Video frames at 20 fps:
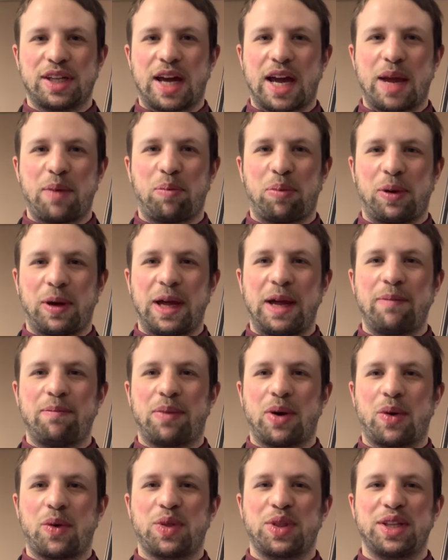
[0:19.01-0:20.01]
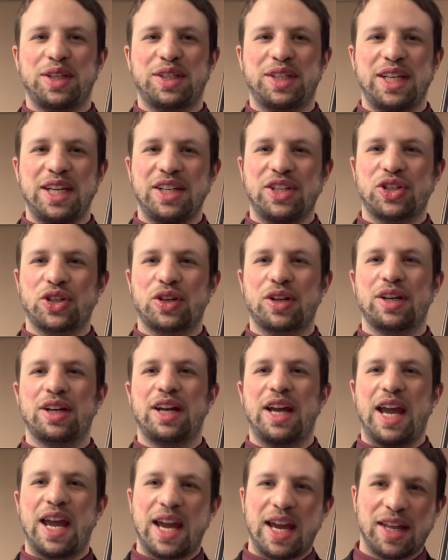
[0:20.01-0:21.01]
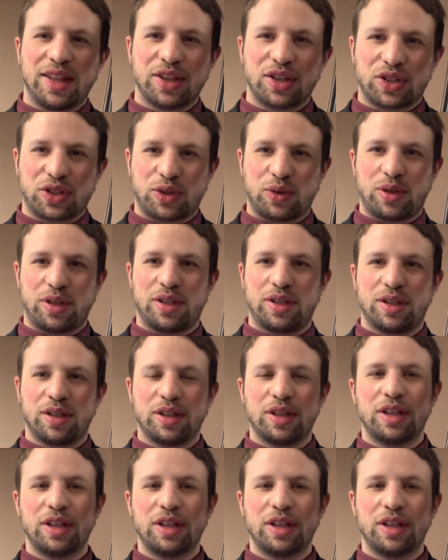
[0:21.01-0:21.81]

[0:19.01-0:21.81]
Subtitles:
I am playing both the teacher and the student.